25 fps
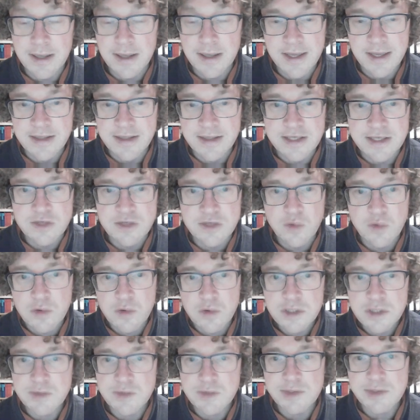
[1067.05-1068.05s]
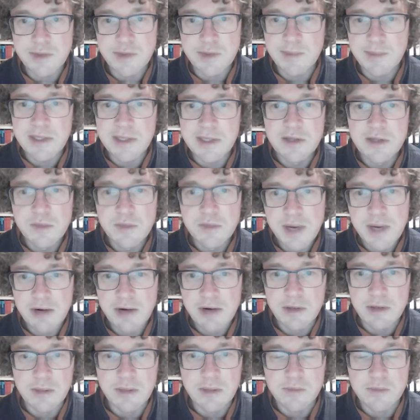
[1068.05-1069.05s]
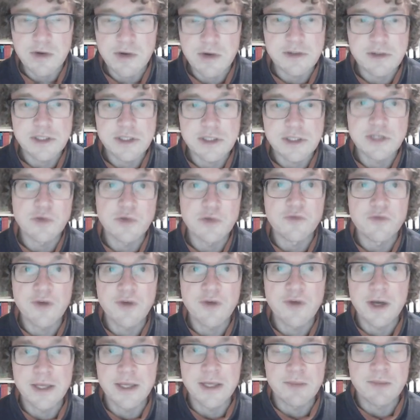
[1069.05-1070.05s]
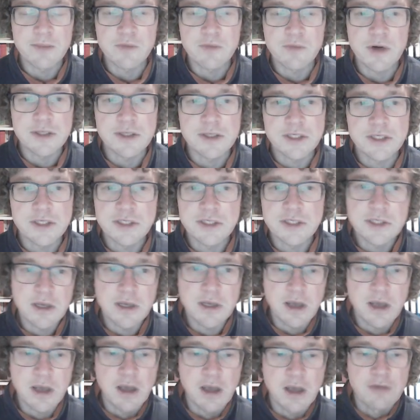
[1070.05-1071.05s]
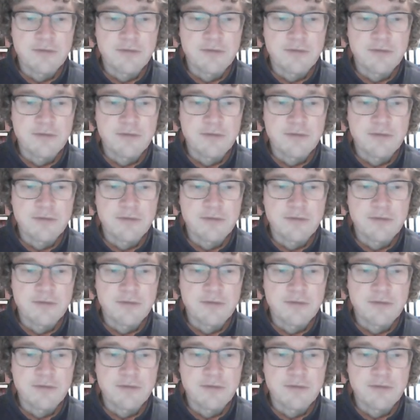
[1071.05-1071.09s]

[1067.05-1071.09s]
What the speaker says: in this course, which will be numerical approaches to finding prices of